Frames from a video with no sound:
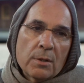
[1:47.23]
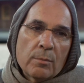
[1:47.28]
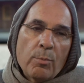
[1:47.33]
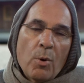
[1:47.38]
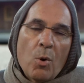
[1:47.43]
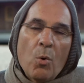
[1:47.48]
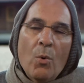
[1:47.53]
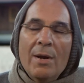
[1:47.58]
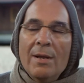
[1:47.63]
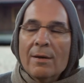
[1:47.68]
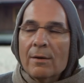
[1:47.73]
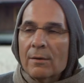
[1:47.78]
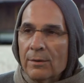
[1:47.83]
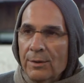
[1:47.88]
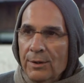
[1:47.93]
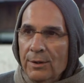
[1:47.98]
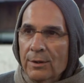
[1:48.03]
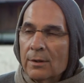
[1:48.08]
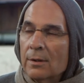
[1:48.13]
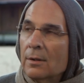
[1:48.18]

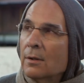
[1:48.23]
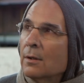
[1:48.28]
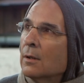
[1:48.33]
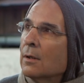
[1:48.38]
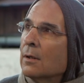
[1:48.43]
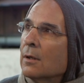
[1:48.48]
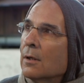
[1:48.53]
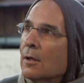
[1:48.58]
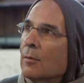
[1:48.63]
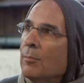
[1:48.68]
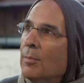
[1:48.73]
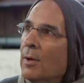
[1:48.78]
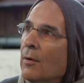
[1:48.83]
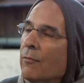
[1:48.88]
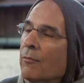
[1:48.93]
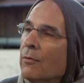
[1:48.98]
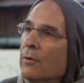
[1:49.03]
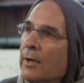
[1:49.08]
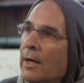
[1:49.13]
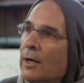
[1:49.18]
poetically about
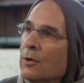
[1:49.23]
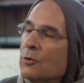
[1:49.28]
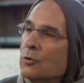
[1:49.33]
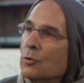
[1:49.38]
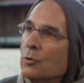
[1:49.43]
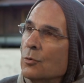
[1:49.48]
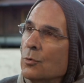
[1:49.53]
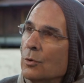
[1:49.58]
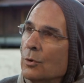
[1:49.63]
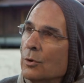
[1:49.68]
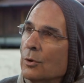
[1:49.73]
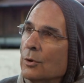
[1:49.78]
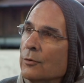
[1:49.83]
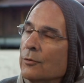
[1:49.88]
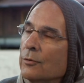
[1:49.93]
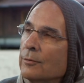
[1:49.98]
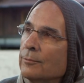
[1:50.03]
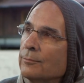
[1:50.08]
the natural world.